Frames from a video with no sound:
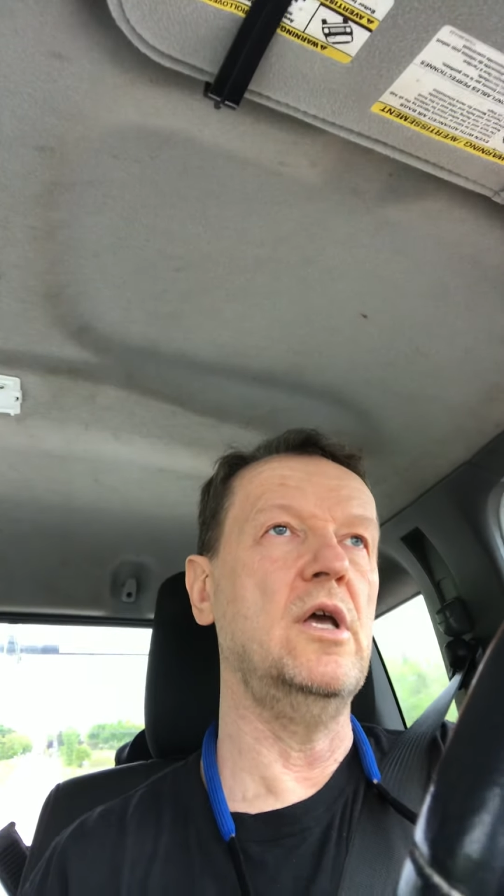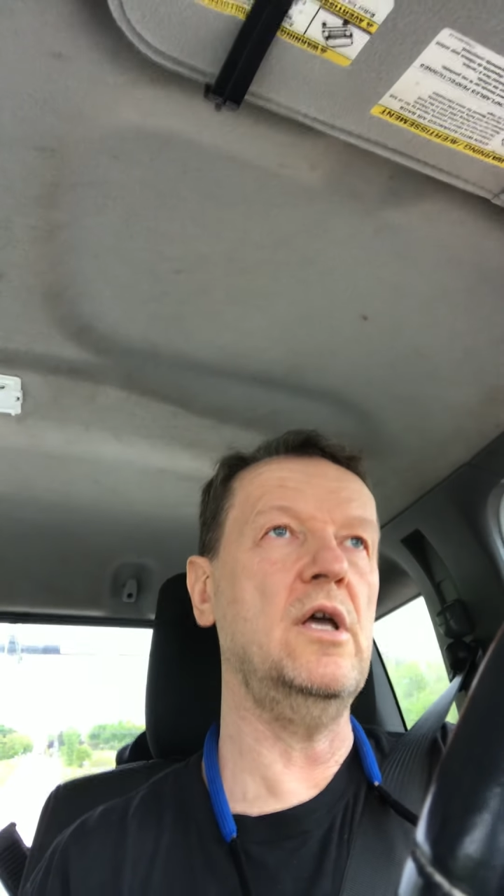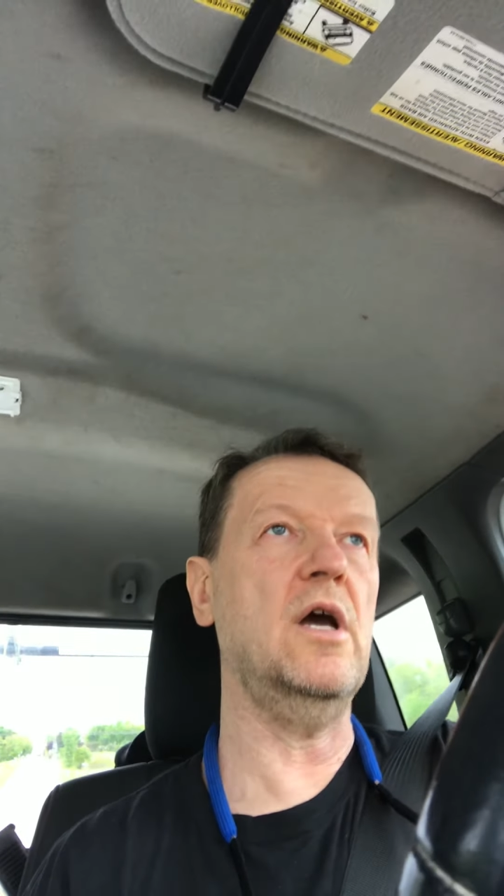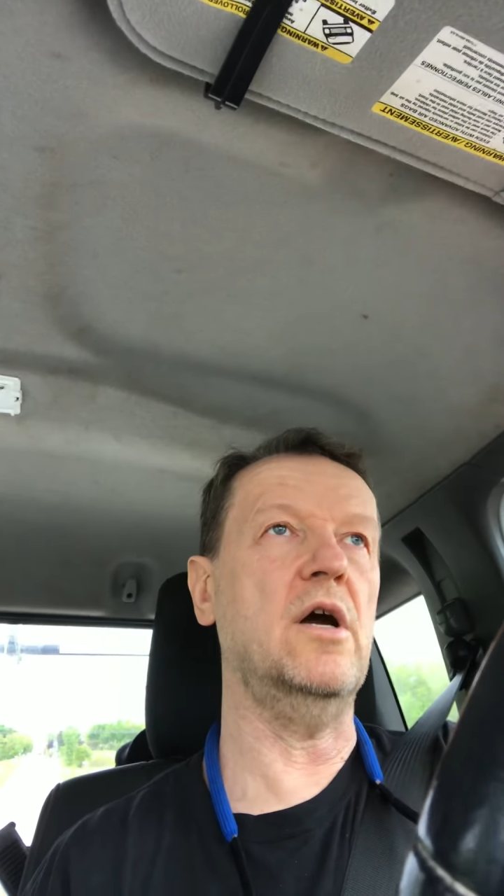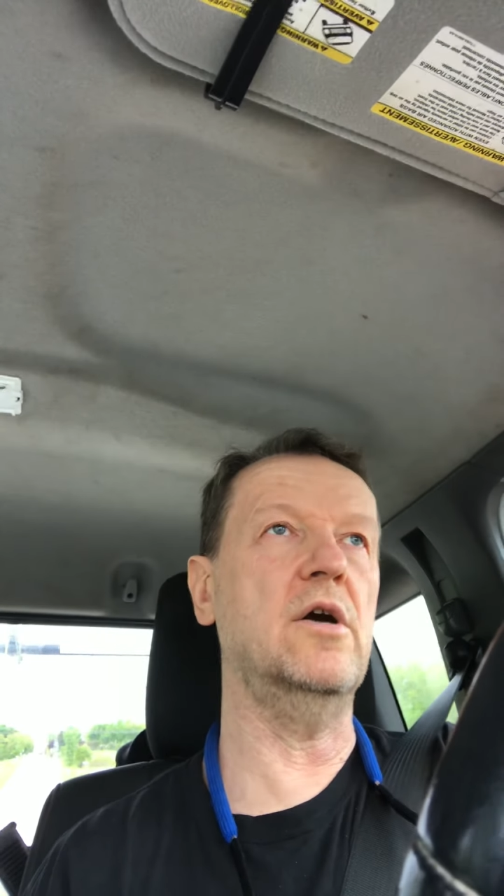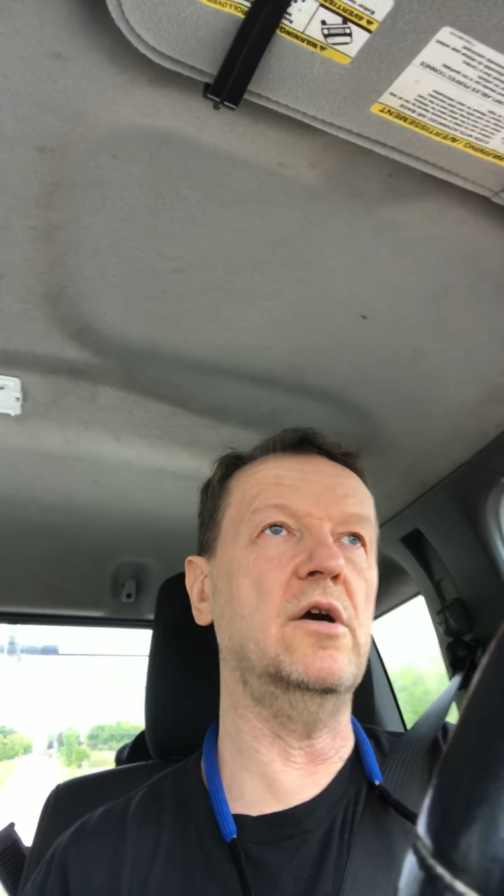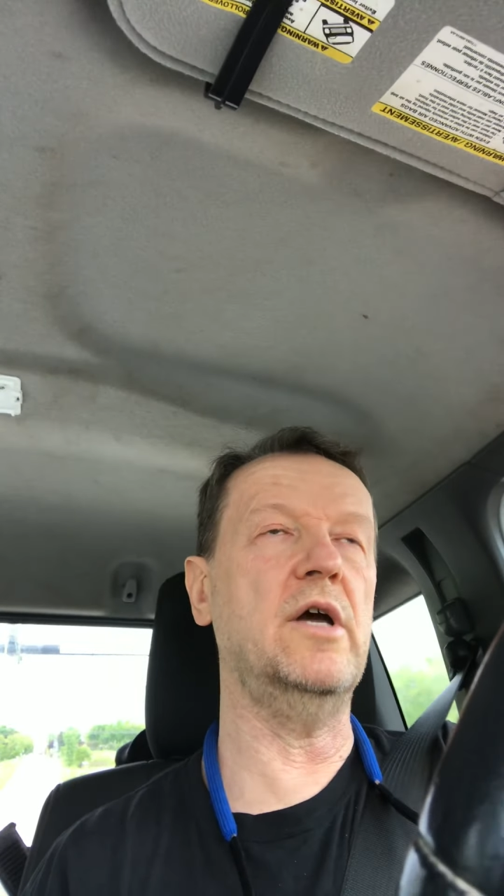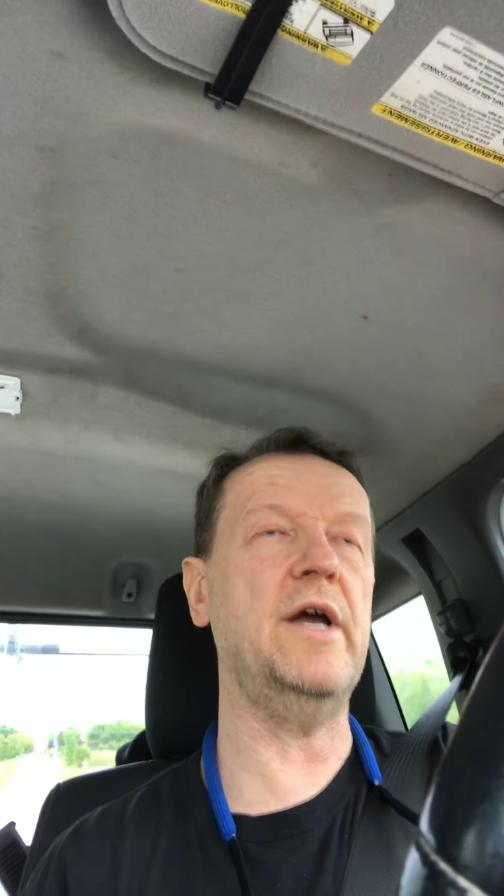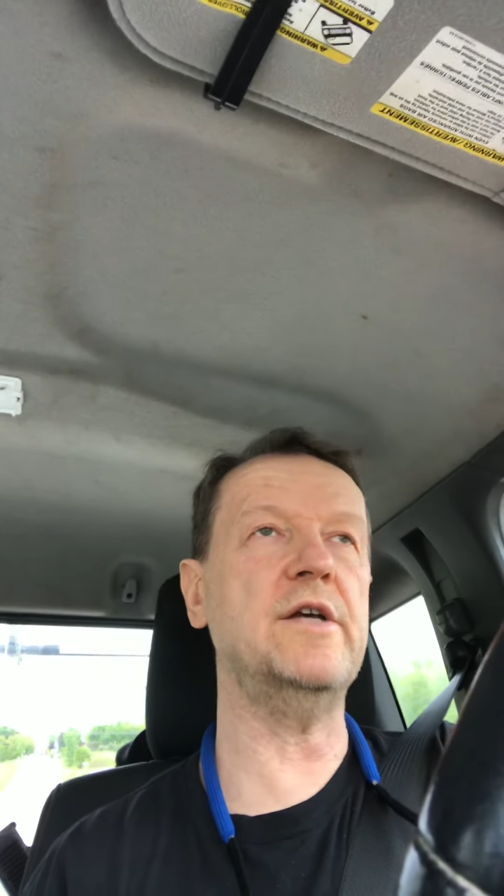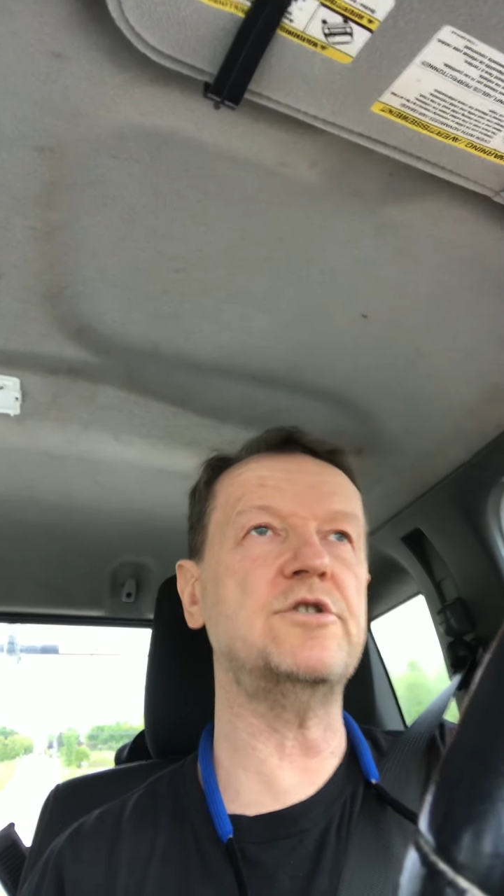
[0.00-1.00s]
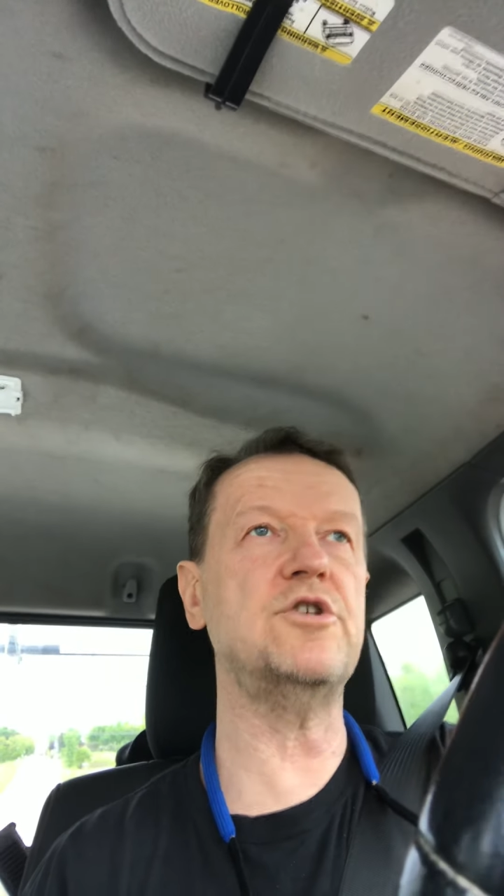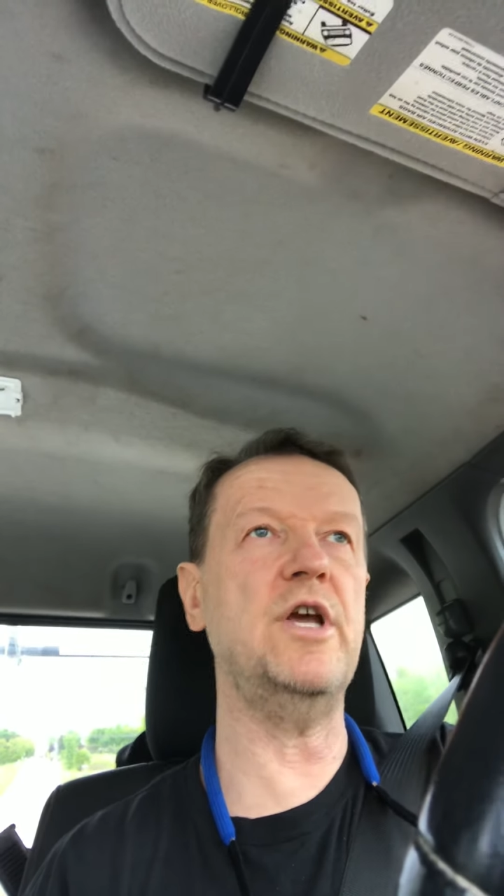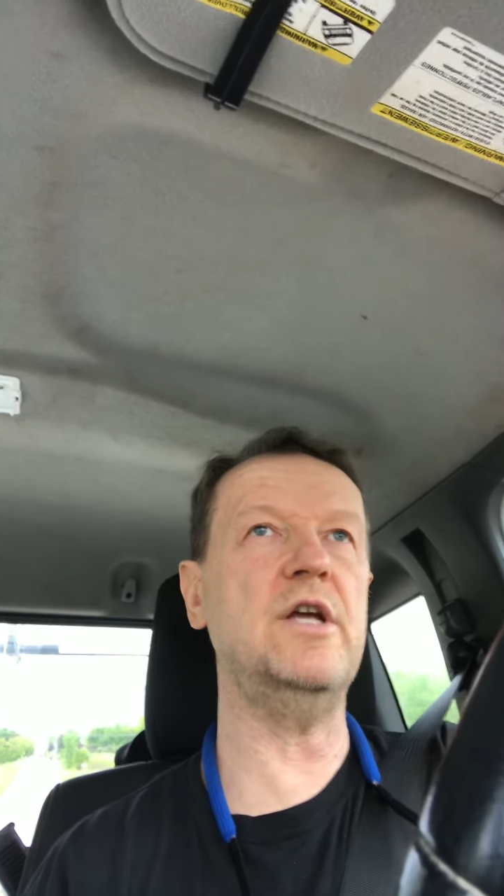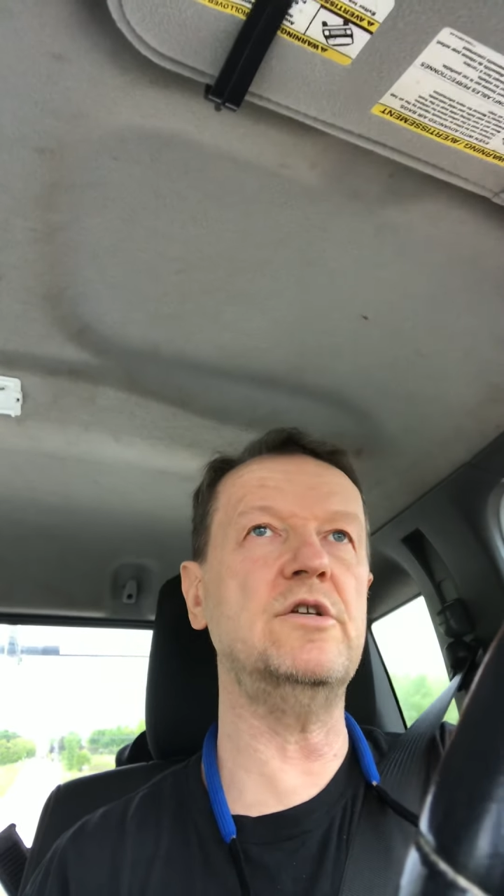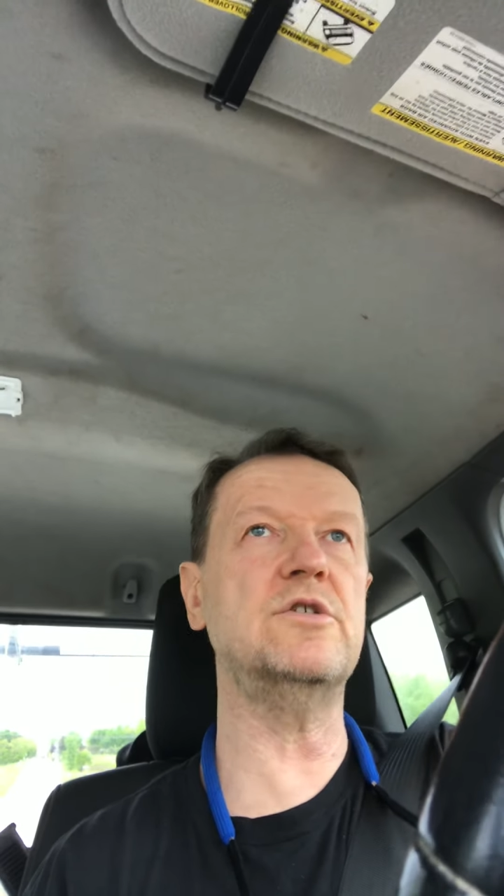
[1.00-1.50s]
her and I
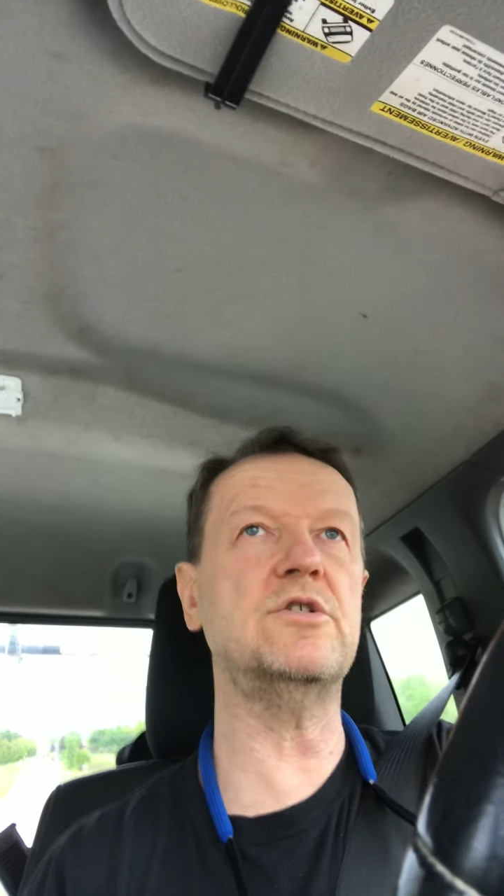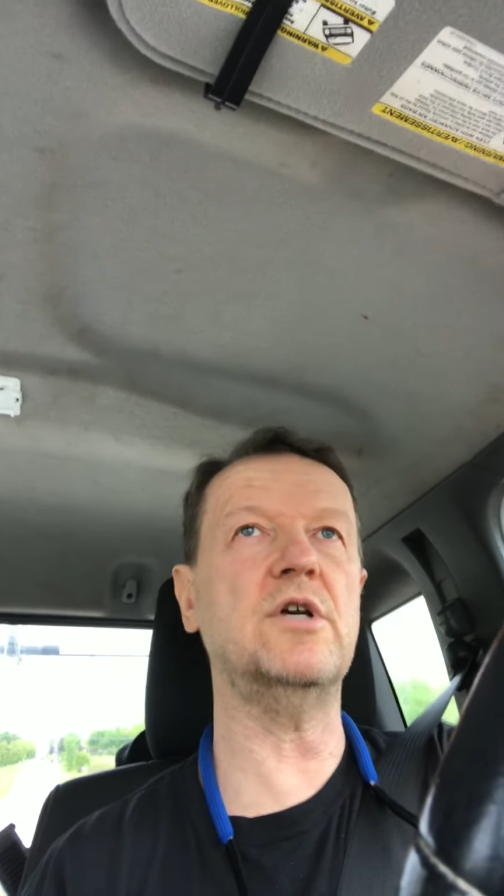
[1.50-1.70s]
exchanged